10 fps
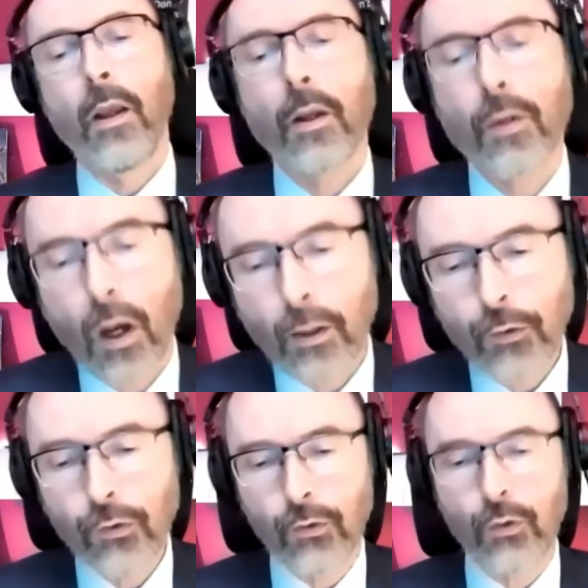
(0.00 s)

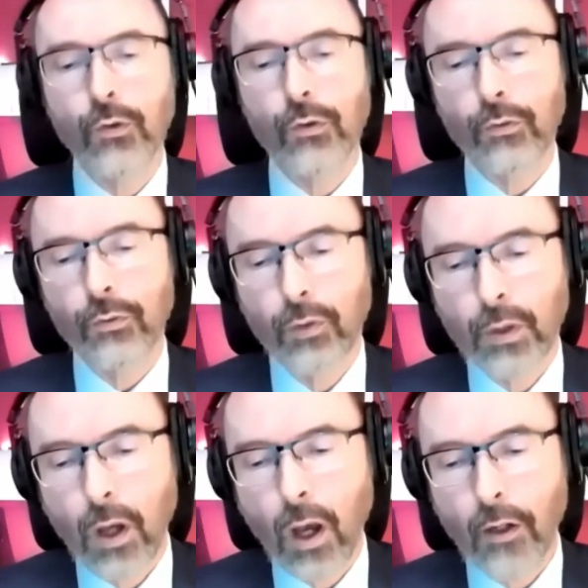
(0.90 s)
Non-exclusive,
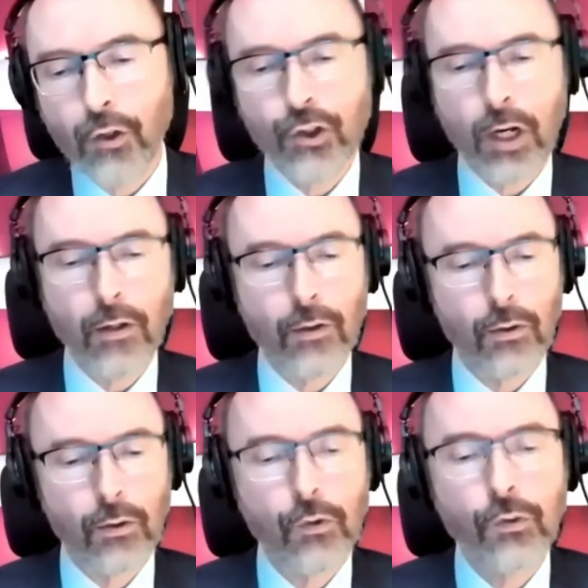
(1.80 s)

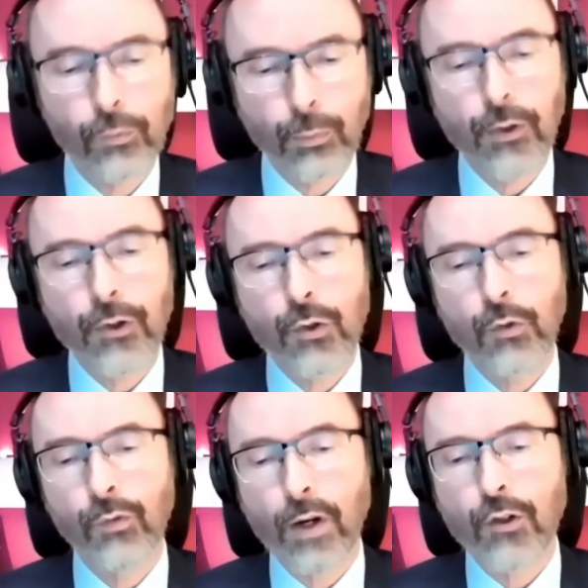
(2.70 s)
non-genital, spiritual
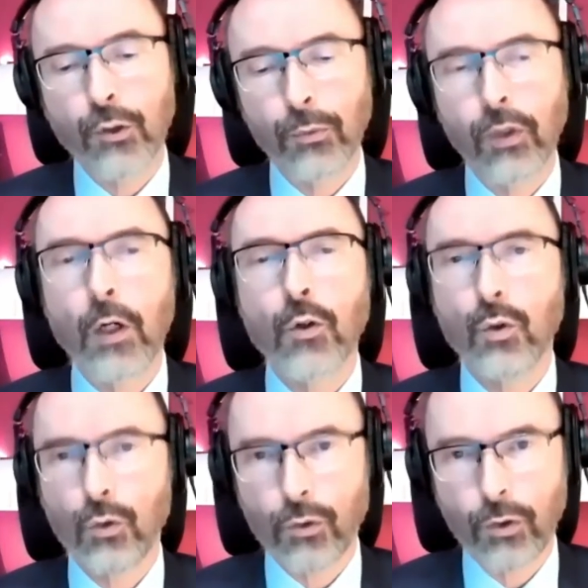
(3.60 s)
friendships are
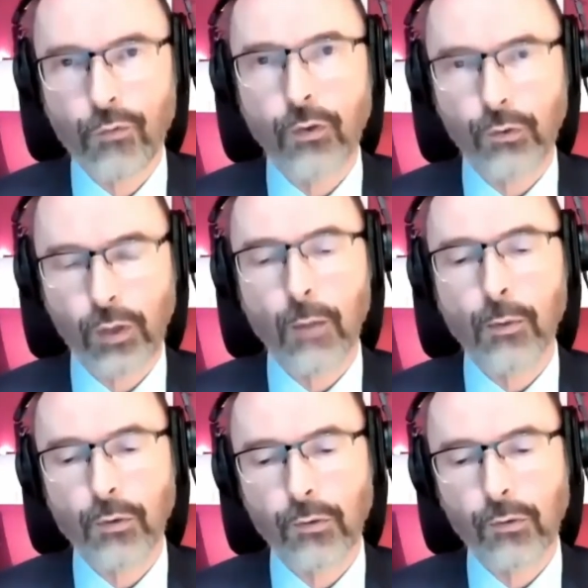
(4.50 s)
good for
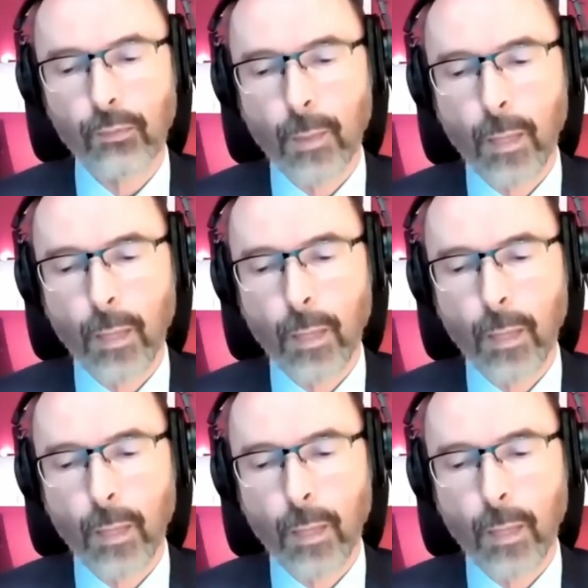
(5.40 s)
celibates.